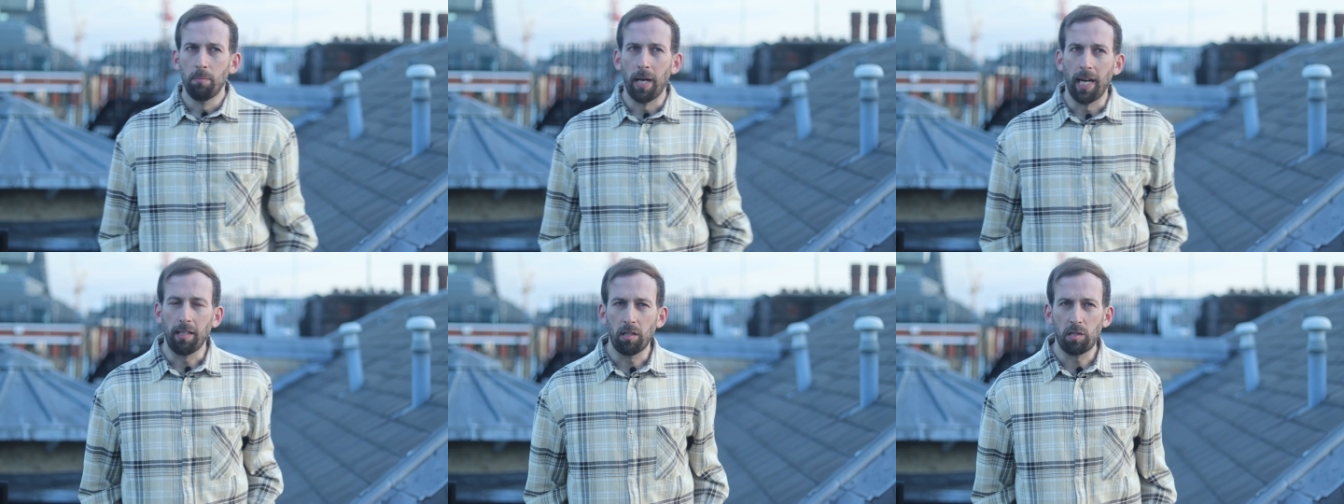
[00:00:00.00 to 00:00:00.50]

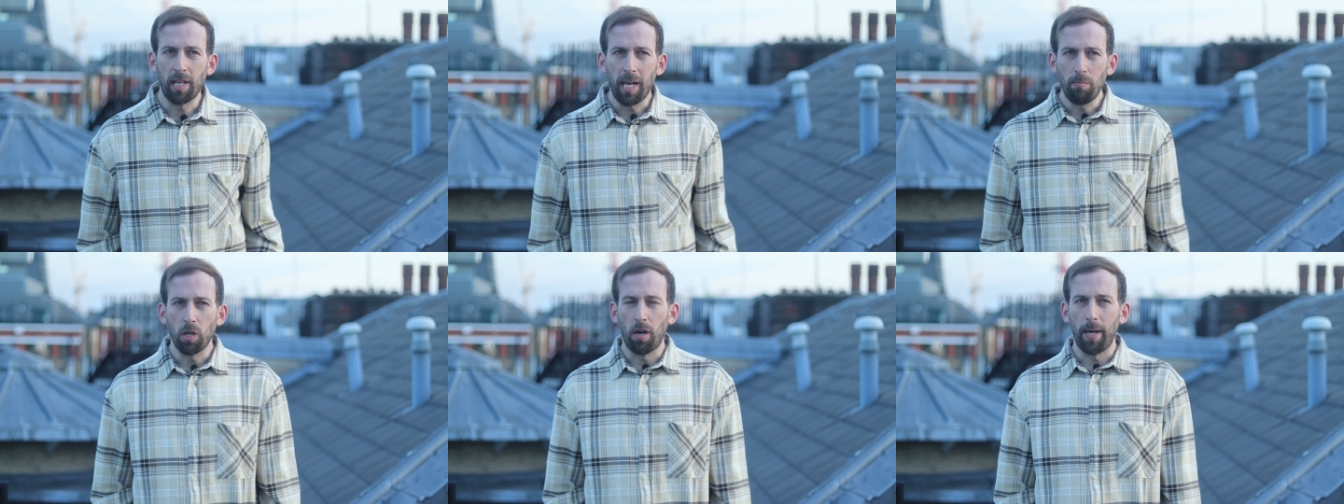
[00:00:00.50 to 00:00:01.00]
But at the
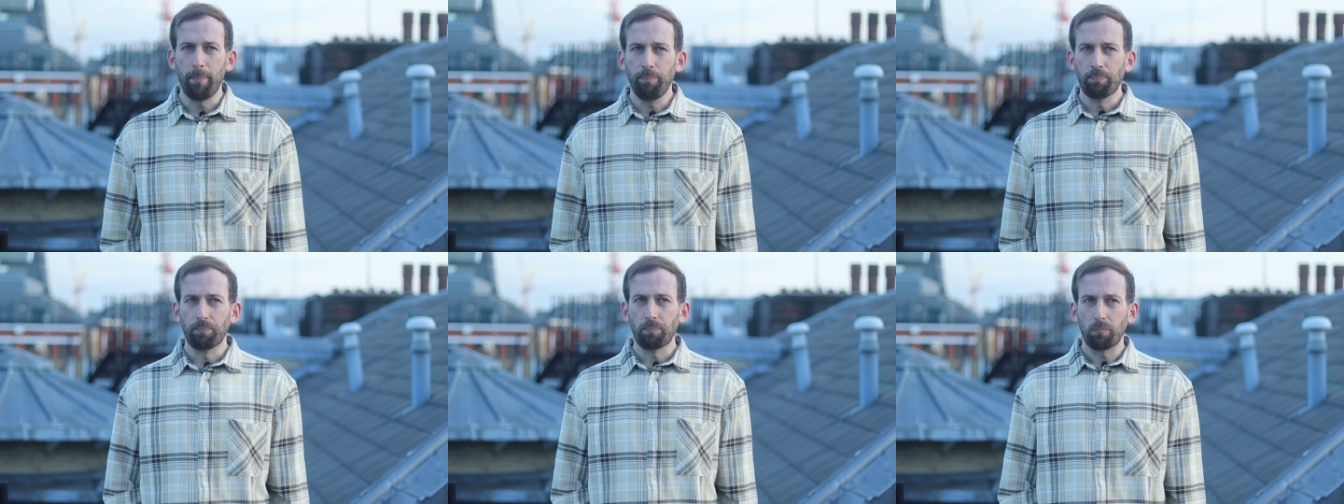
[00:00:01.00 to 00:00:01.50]
same
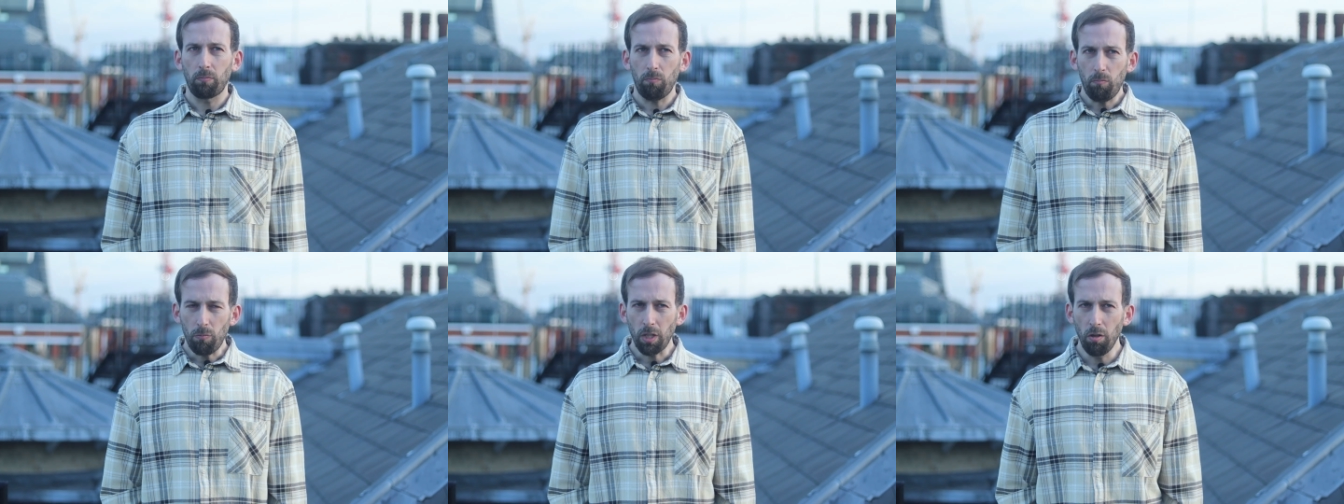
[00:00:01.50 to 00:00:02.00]
time,
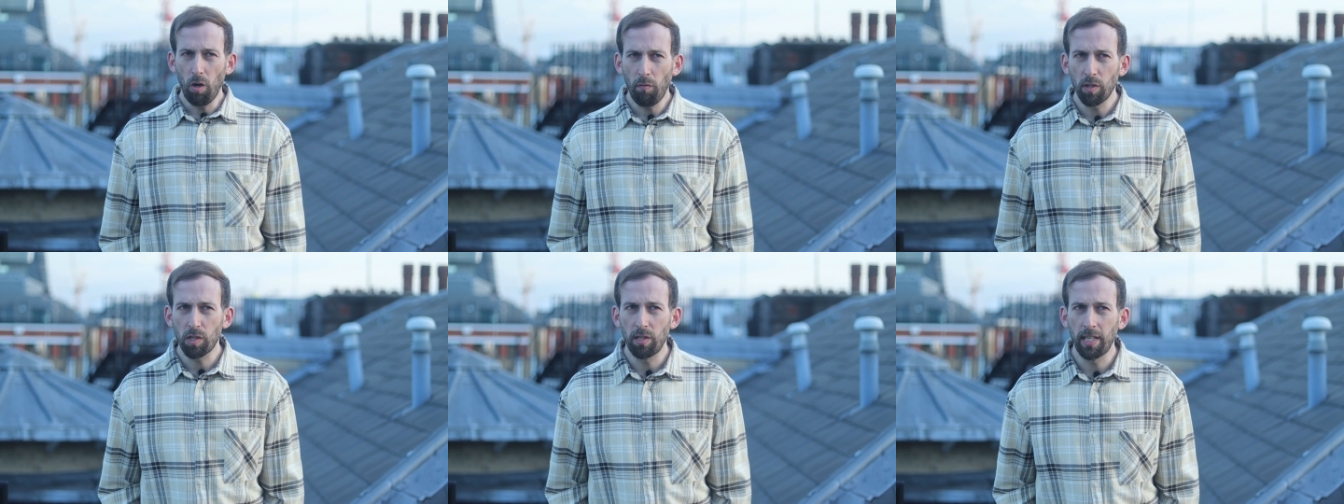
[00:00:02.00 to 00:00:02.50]

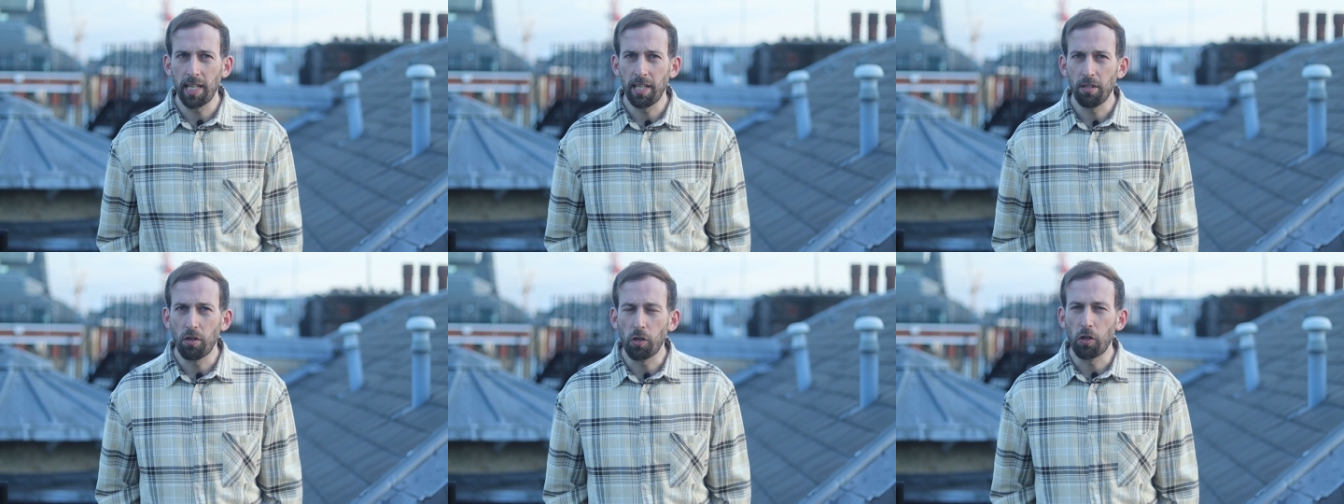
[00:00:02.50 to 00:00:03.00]

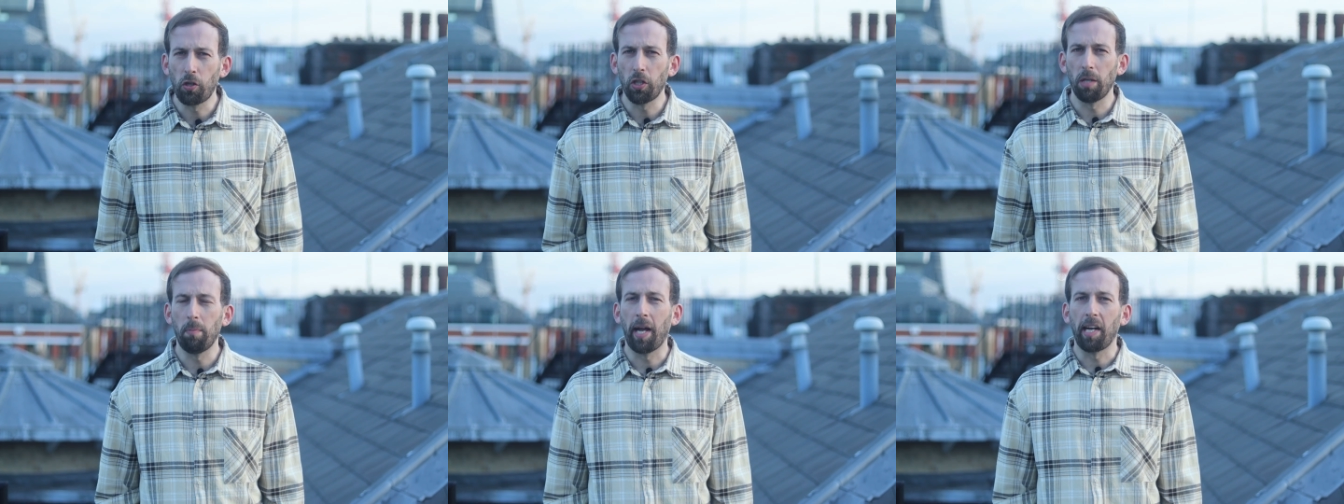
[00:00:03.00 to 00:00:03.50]
obviously, you, you've
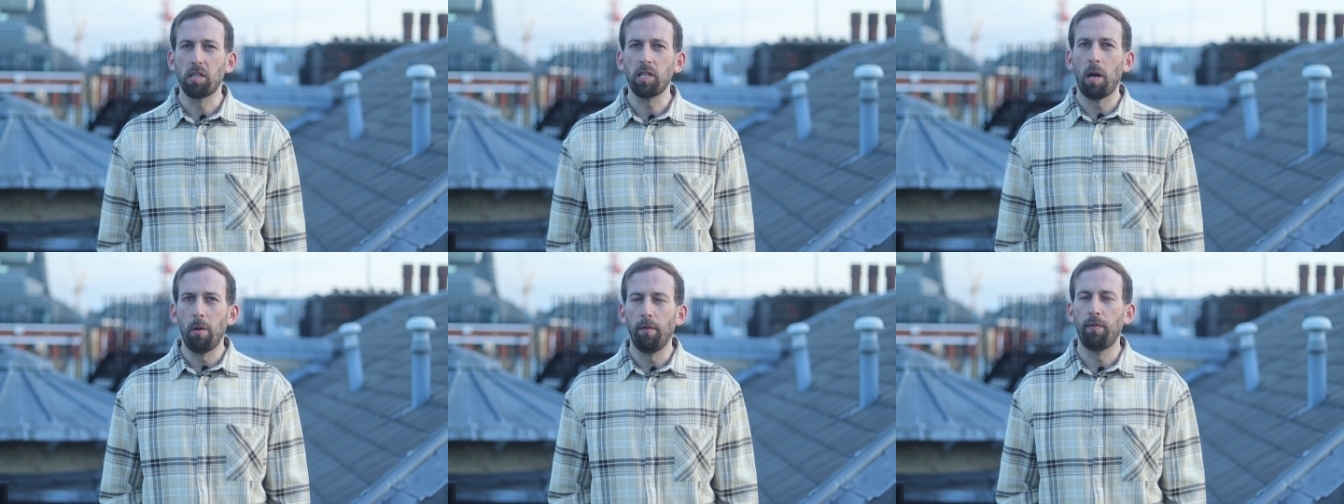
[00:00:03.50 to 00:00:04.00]
got to make
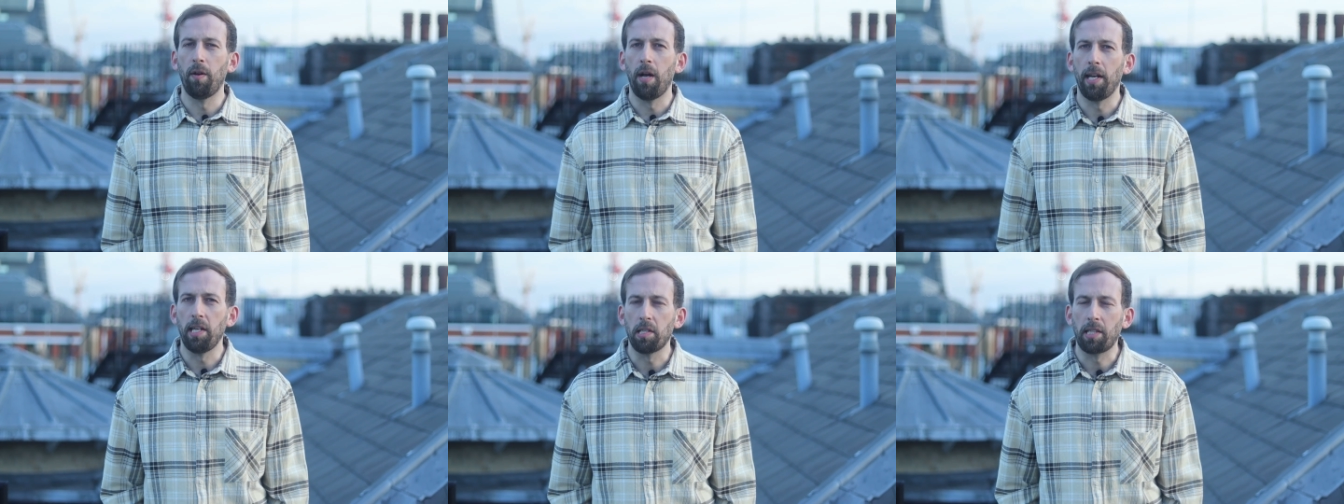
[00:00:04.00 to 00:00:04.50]
some
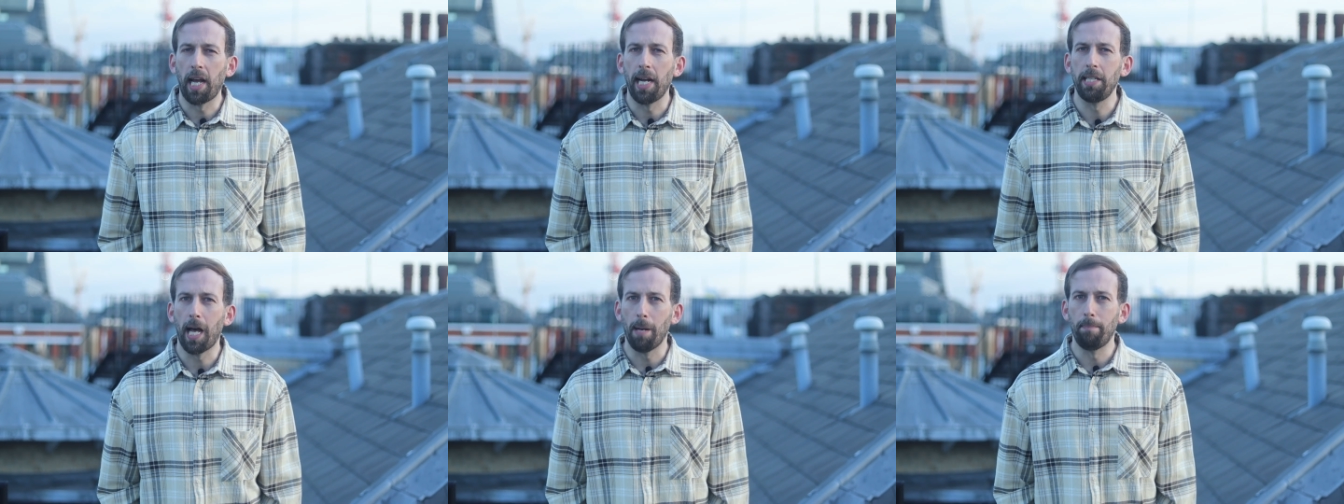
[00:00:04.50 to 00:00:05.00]
effort and it's
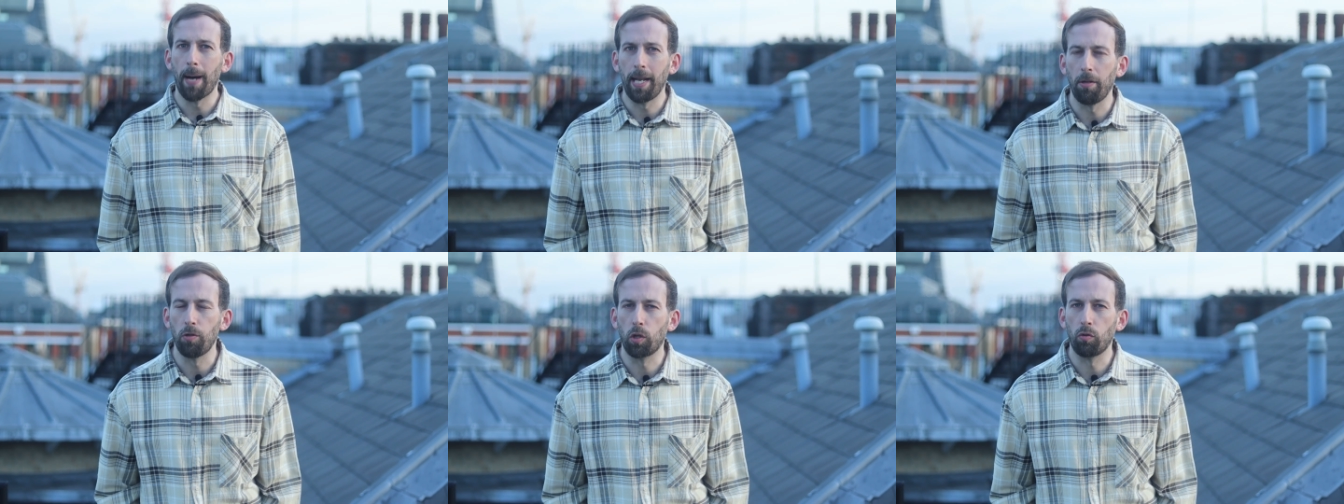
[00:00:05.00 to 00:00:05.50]
getting that
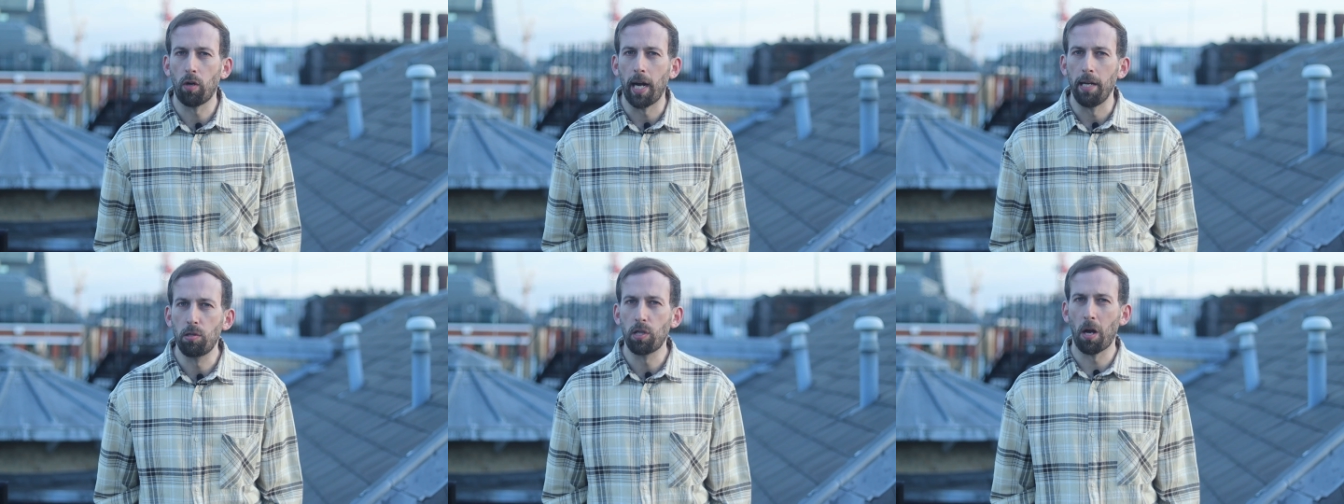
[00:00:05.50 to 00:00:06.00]
balance
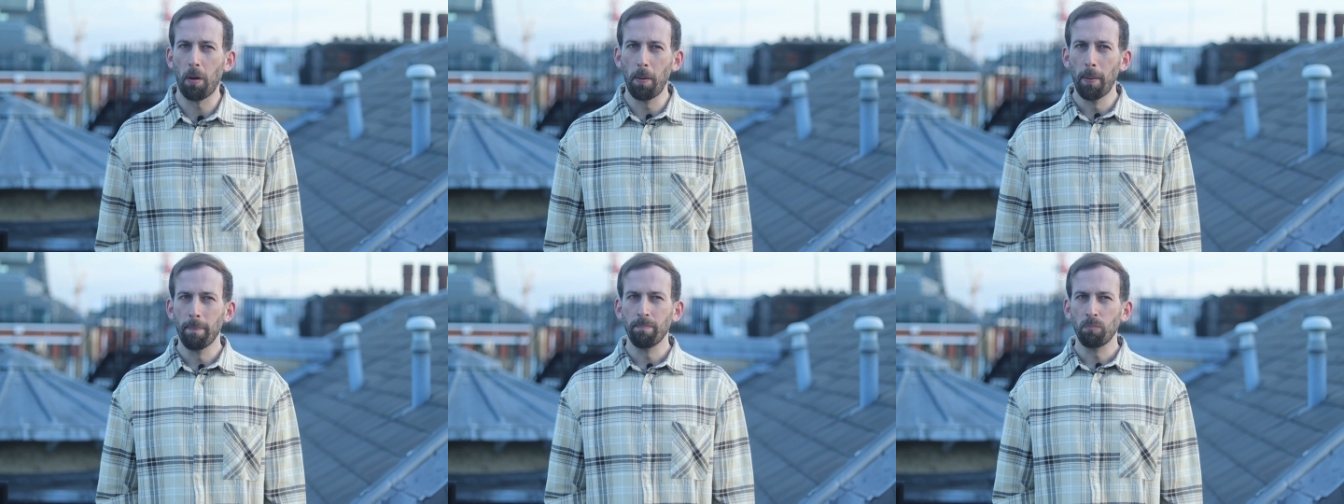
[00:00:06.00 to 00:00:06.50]
right. So,